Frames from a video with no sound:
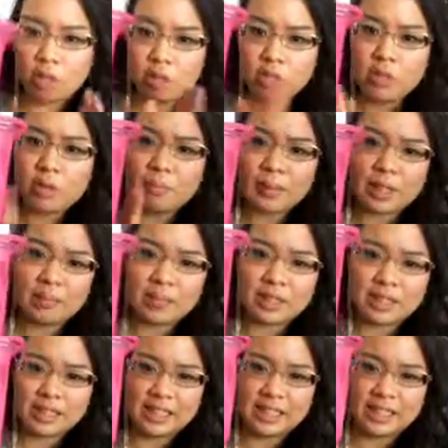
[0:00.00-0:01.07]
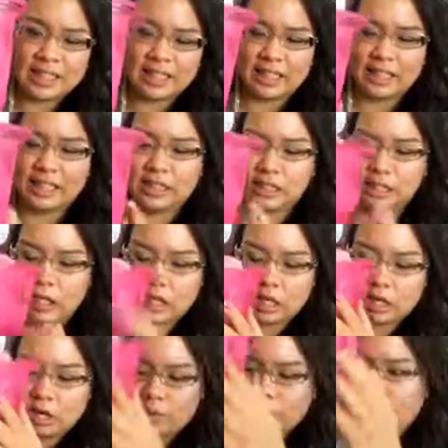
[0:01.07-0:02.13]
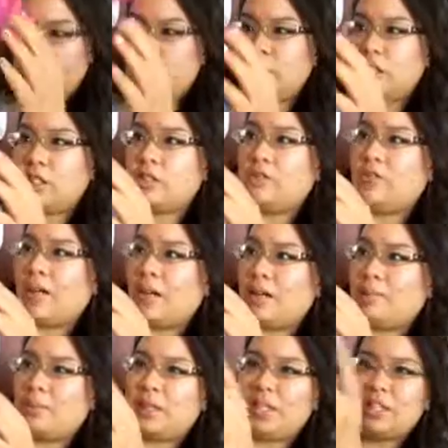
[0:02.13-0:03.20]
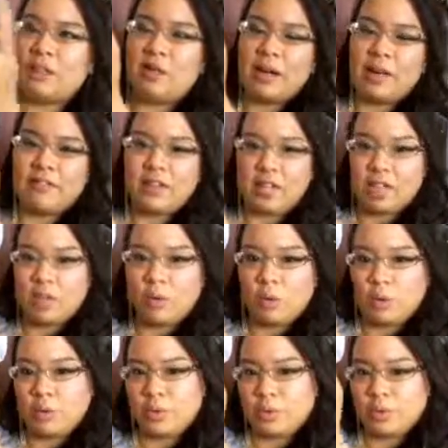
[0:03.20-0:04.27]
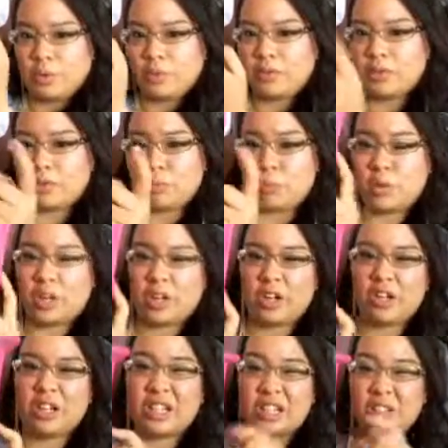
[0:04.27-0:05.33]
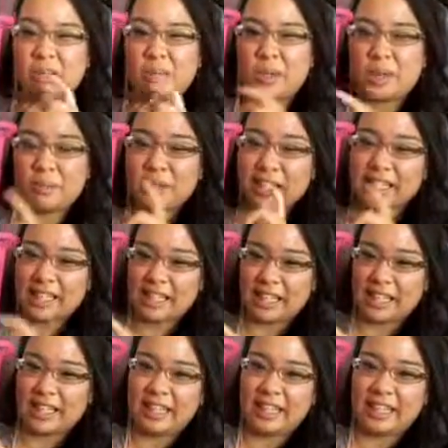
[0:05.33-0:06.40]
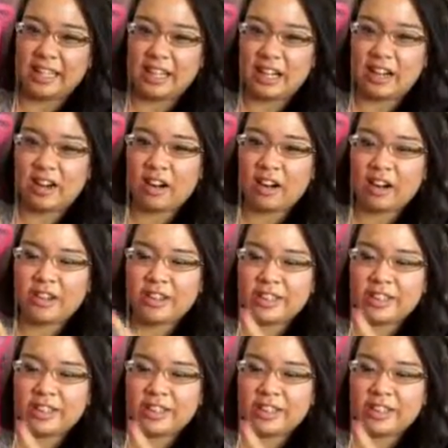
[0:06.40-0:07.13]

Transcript: you can buy one of these, and these work just fine, but they don't have any holes, so if there's water, it'll probably stay in there.